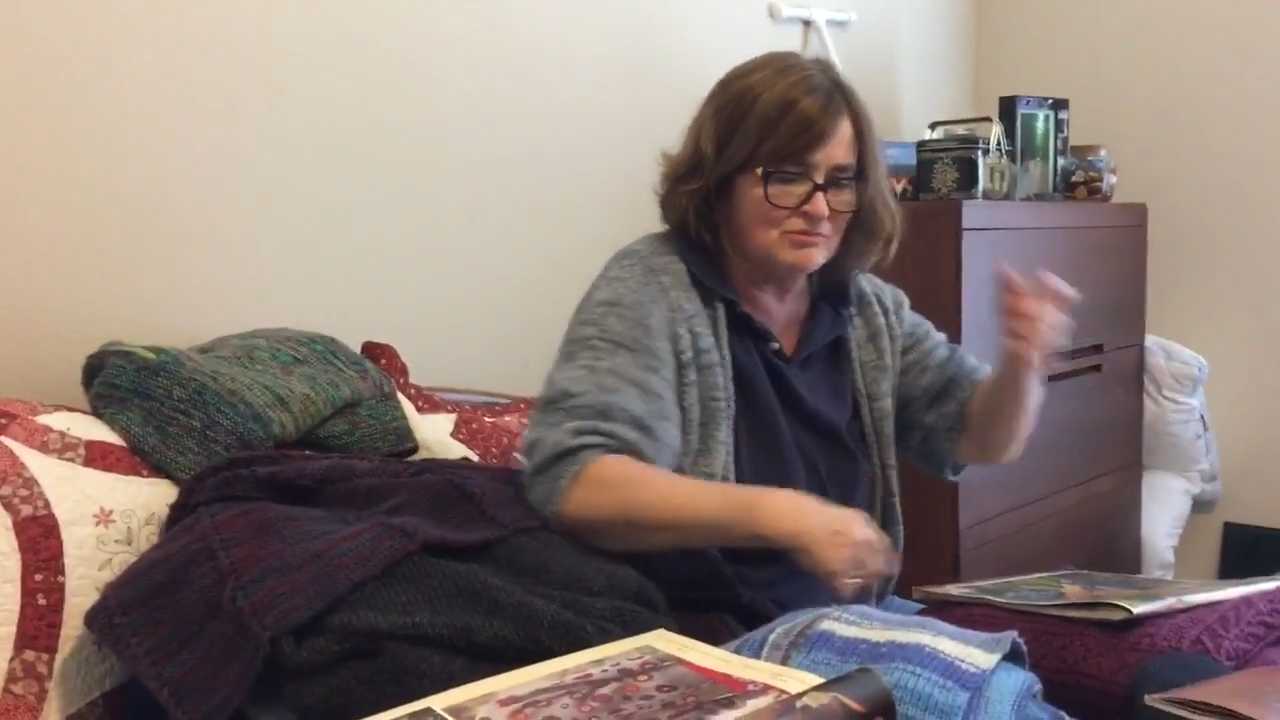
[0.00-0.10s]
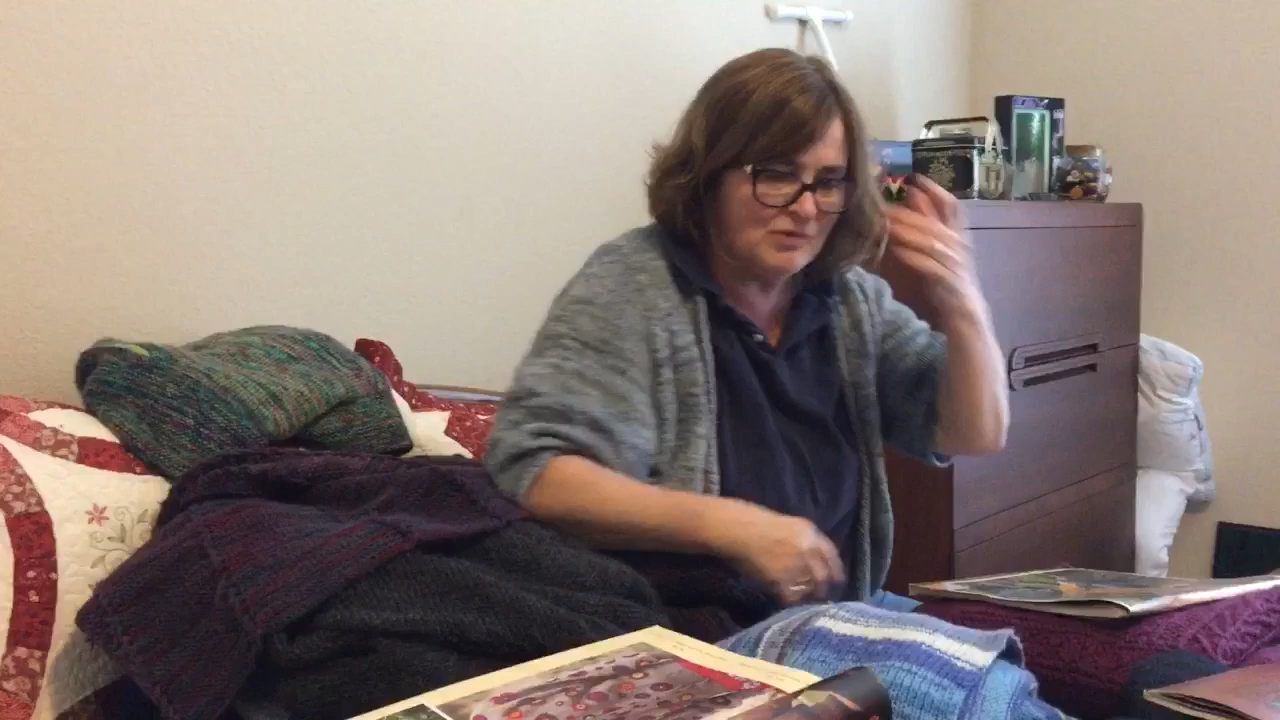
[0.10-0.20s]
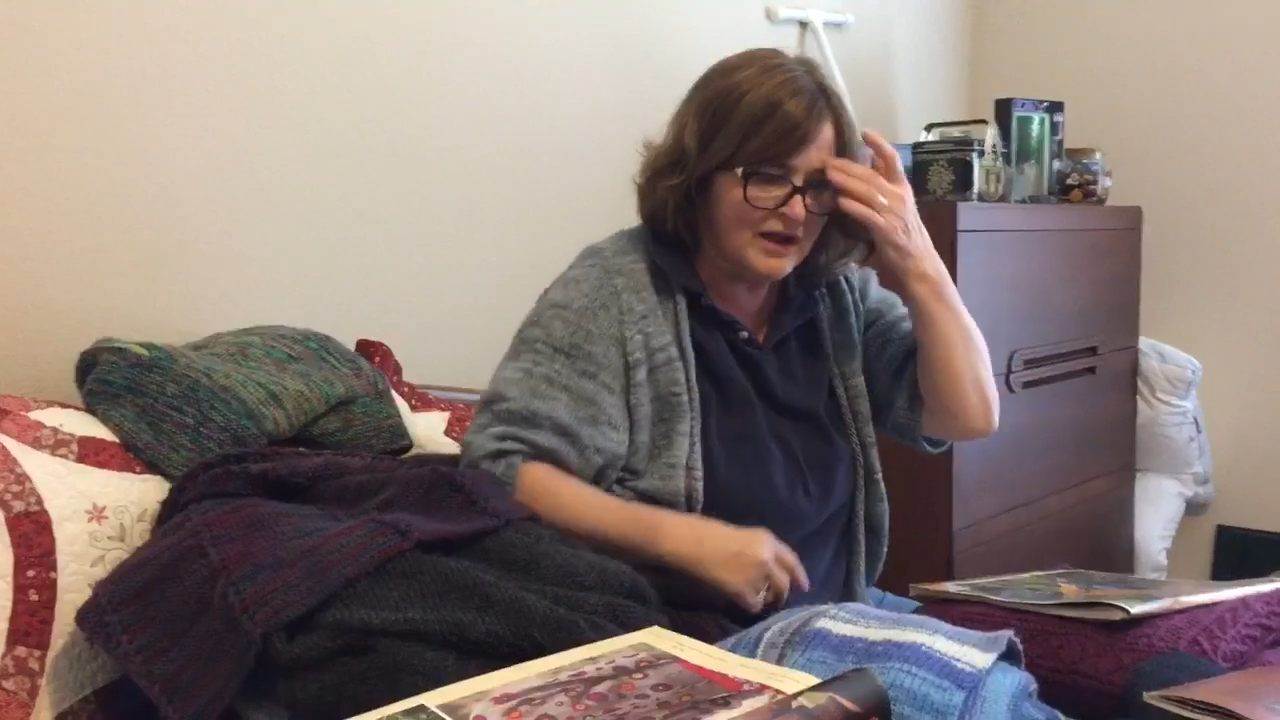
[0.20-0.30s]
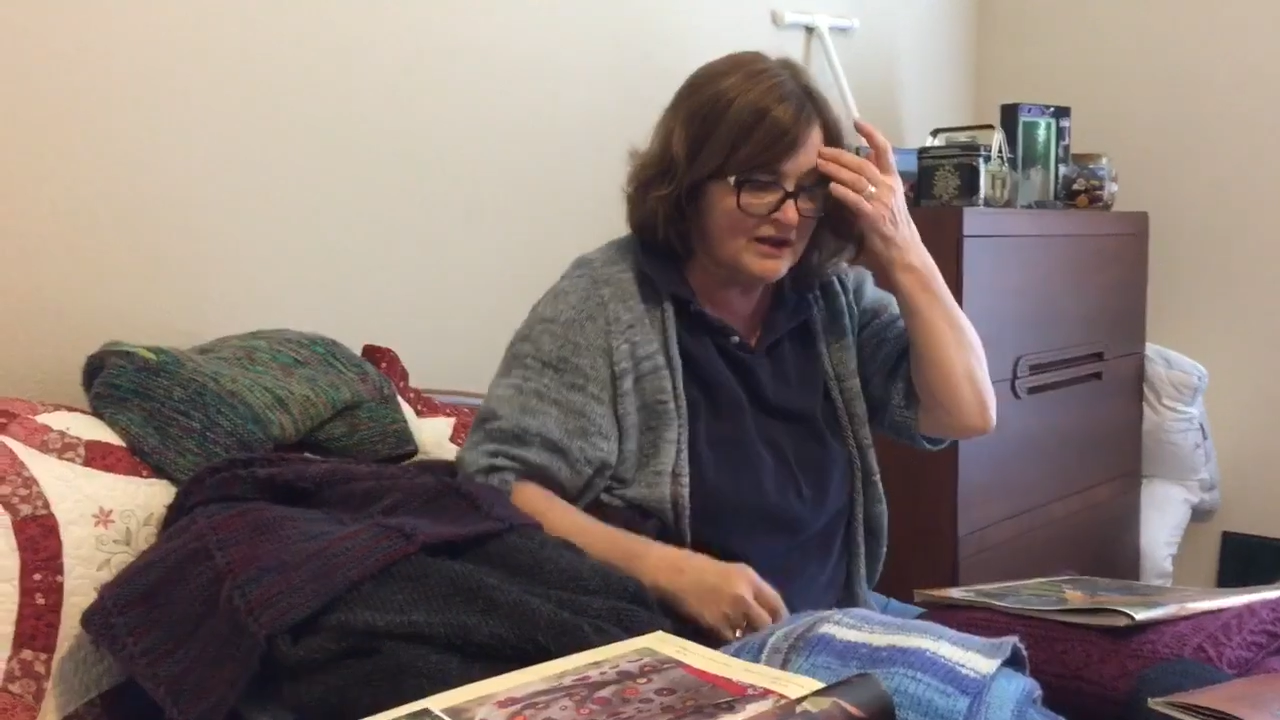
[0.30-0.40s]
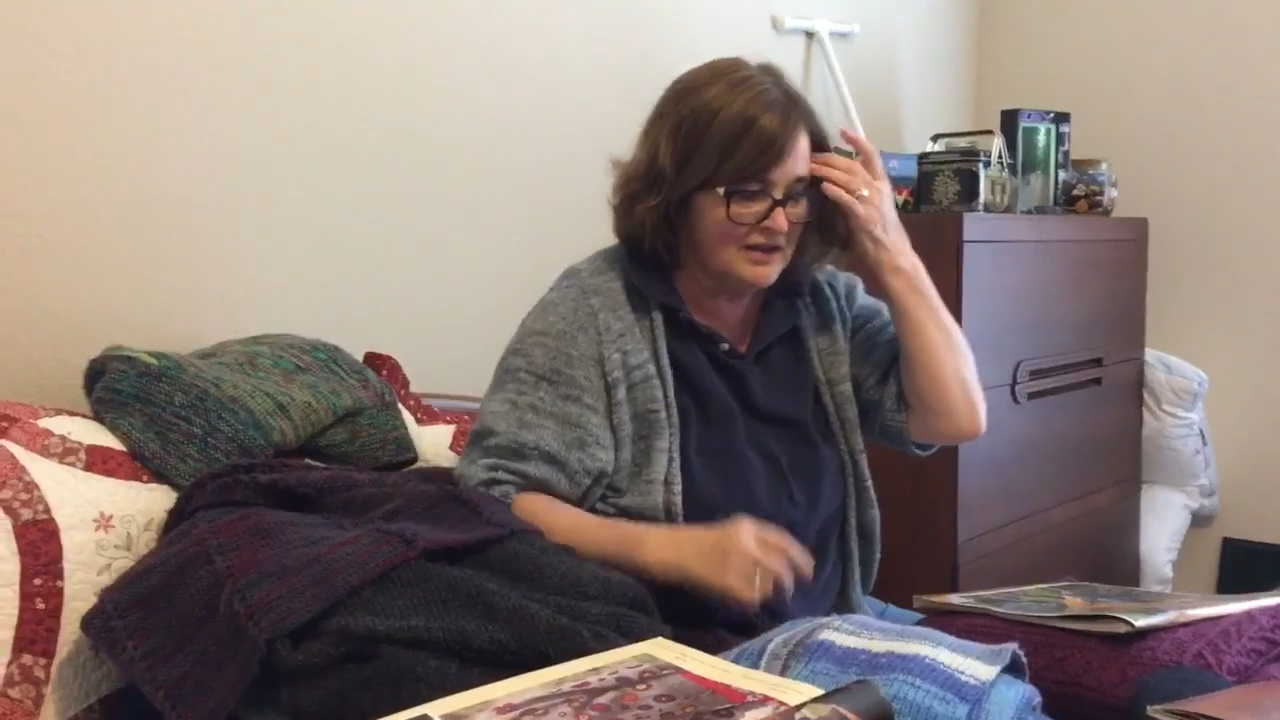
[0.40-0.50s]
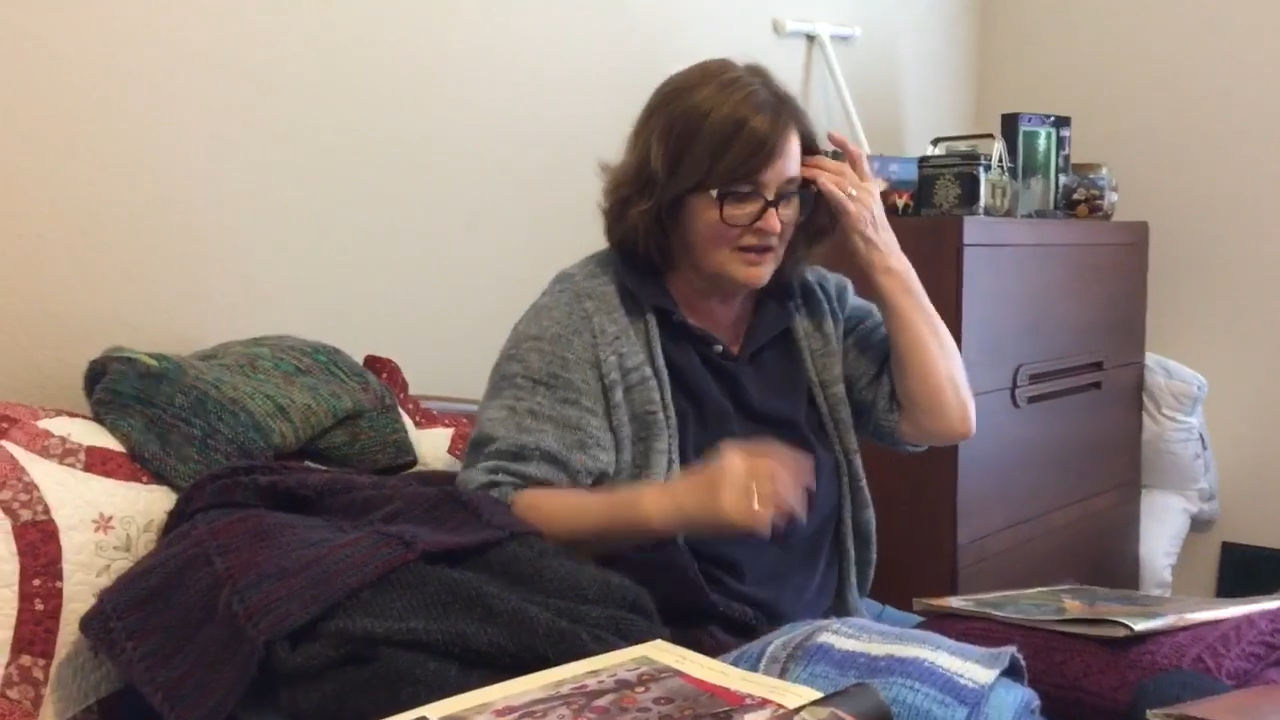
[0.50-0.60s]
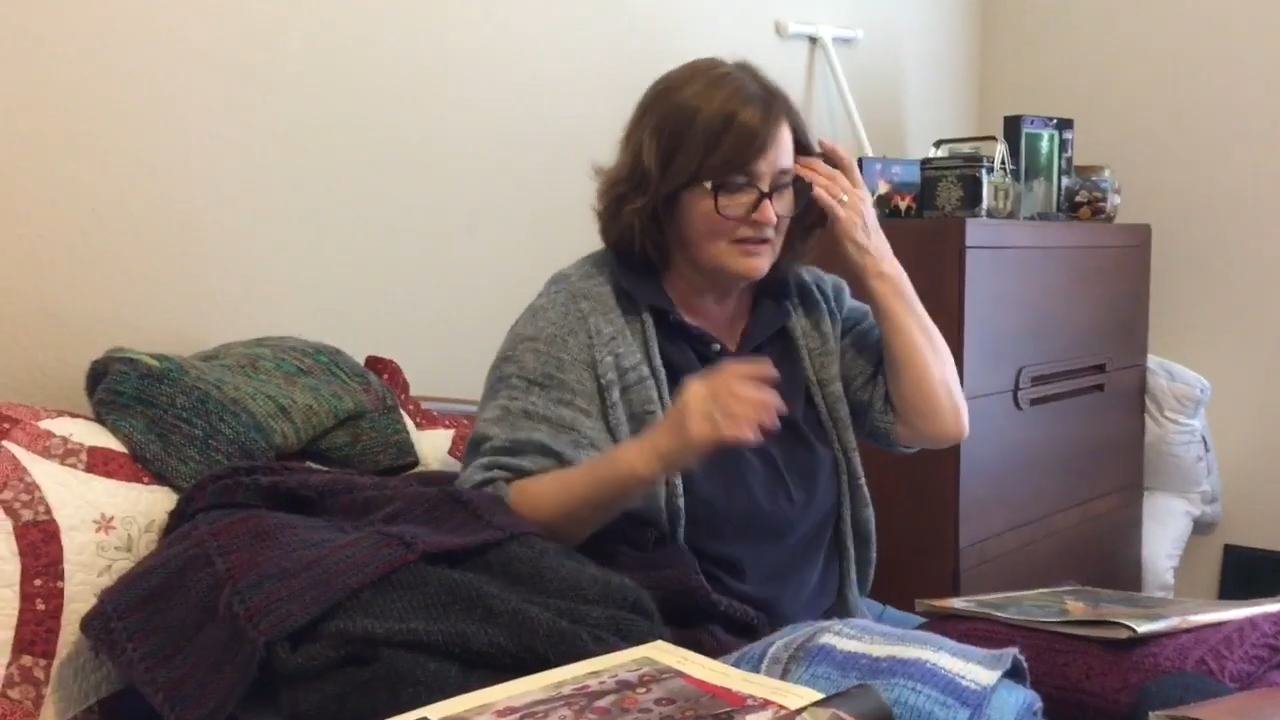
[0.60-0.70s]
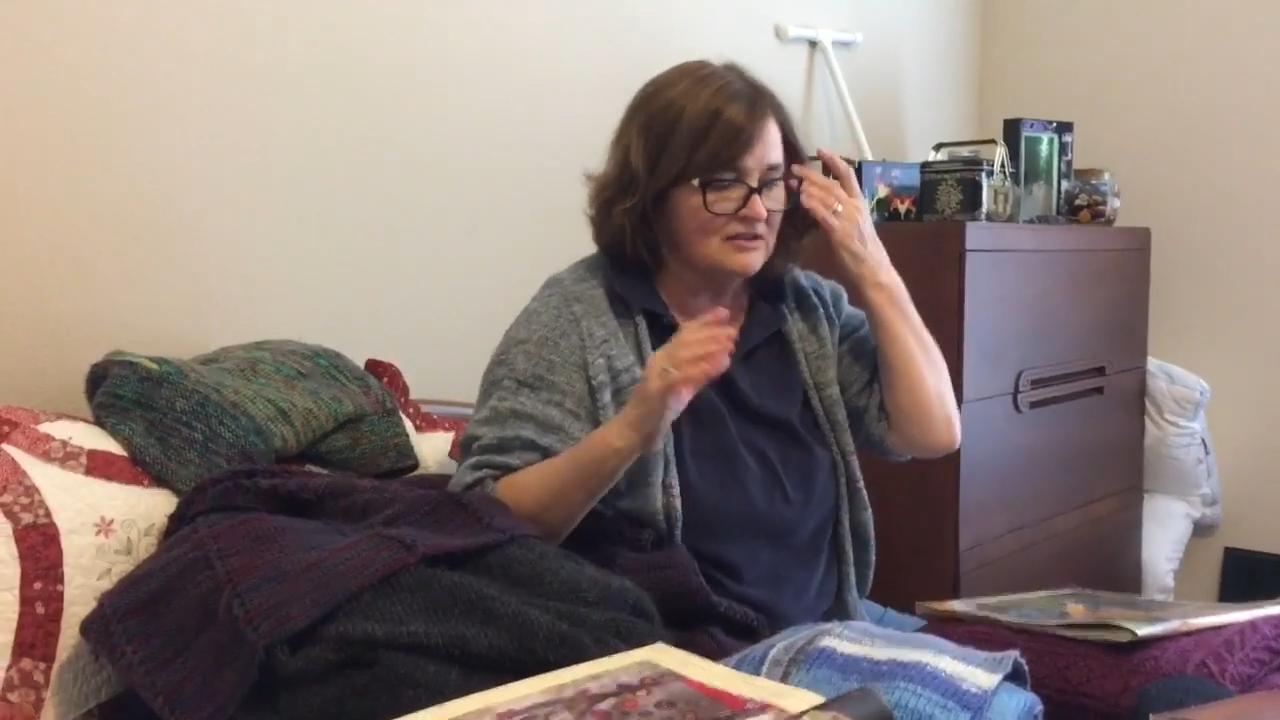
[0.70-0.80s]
way